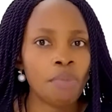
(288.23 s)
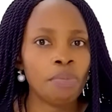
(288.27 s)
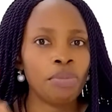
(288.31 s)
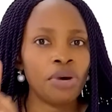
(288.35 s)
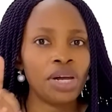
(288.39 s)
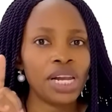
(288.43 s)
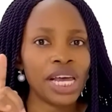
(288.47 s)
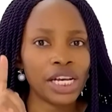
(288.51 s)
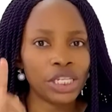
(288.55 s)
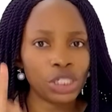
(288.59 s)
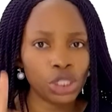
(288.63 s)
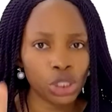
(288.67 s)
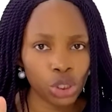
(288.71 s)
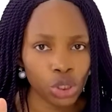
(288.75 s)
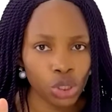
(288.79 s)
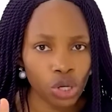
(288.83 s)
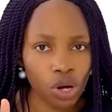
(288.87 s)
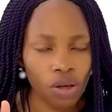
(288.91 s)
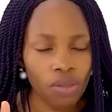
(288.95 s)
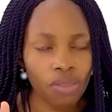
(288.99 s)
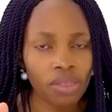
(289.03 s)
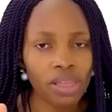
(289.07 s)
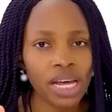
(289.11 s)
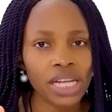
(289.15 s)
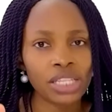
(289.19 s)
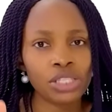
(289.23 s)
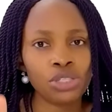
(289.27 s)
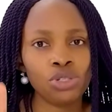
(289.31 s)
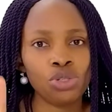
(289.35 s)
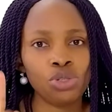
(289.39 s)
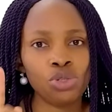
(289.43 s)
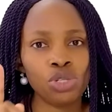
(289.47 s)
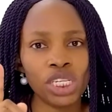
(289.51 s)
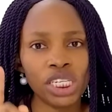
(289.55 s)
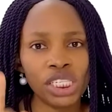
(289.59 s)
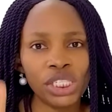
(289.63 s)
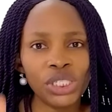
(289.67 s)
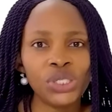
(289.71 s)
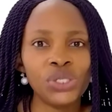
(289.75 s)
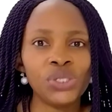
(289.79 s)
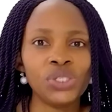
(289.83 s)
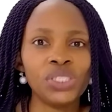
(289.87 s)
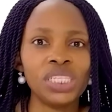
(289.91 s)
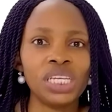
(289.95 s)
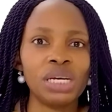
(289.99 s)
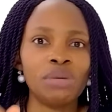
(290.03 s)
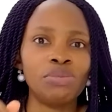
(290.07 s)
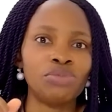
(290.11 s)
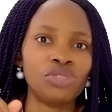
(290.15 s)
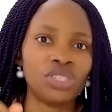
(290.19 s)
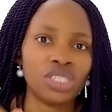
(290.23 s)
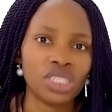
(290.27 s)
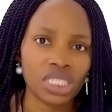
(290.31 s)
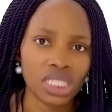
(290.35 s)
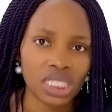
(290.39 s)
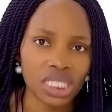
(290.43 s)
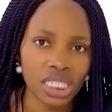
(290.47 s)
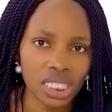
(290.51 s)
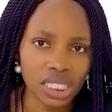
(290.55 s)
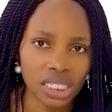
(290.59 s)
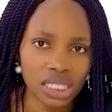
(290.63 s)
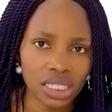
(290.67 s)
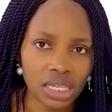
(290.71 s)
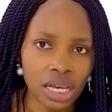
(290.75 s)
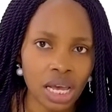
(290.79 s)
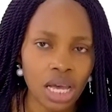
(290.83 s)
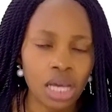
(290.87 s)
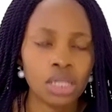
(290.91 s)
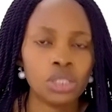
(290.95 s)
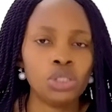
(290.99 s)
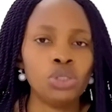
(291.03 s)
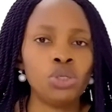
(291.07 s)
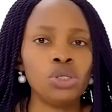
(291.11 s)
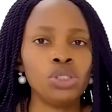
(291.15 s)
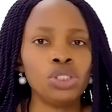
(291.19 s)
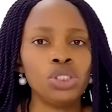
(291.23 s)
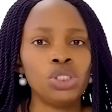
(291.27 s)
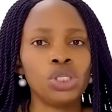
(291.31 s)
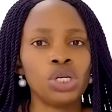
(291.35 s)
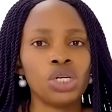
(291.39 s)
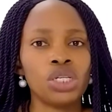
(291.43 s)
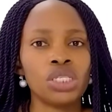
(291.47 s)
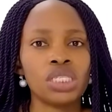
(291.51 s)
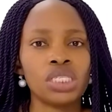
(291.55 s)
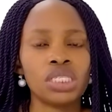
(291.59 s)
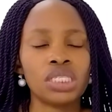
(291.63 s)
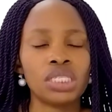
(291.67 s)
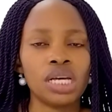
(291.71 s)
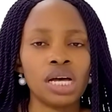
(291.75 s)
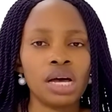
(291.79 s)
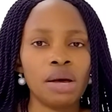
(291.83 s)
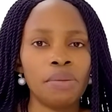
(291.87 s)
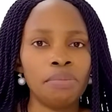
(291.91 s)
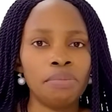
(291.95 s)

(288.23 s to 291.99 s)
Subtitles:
But ensure that you issue them receipts. Don't just